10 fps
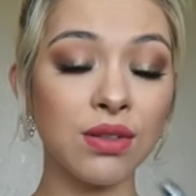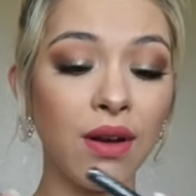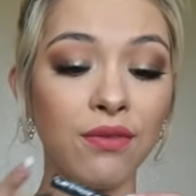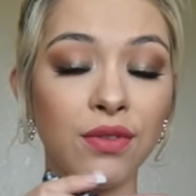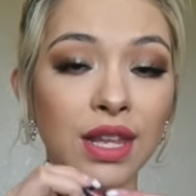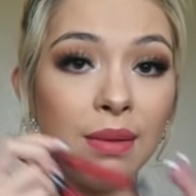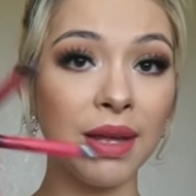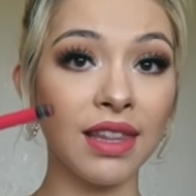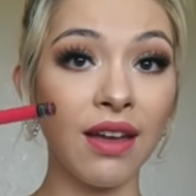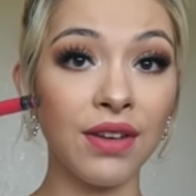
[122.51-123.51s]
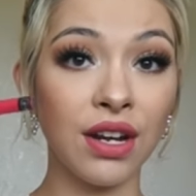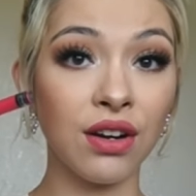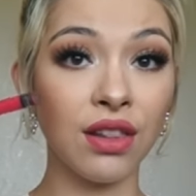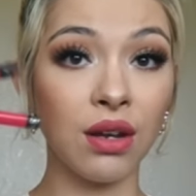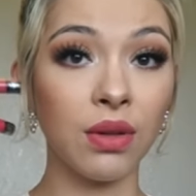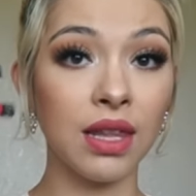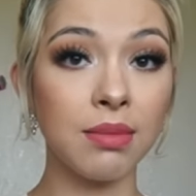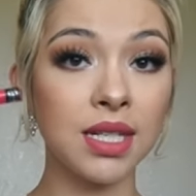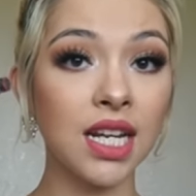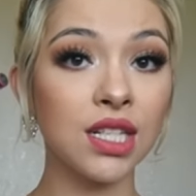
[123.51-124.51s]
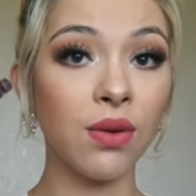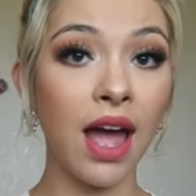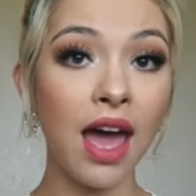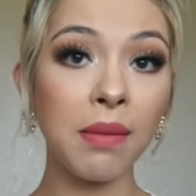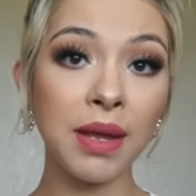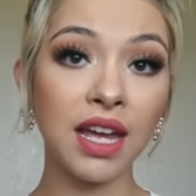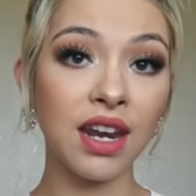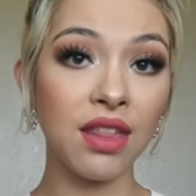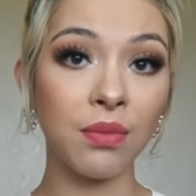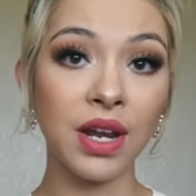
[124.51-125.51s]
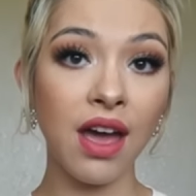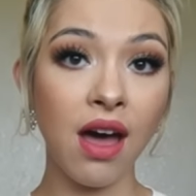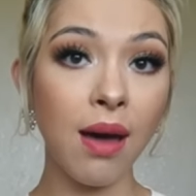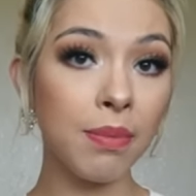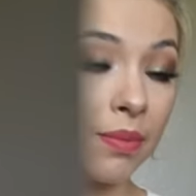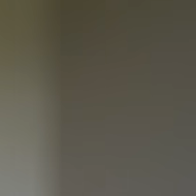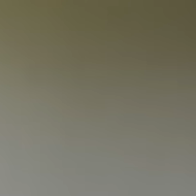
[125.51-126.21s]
So I've really been loving her liquid lipstick. So I had to pick another one up.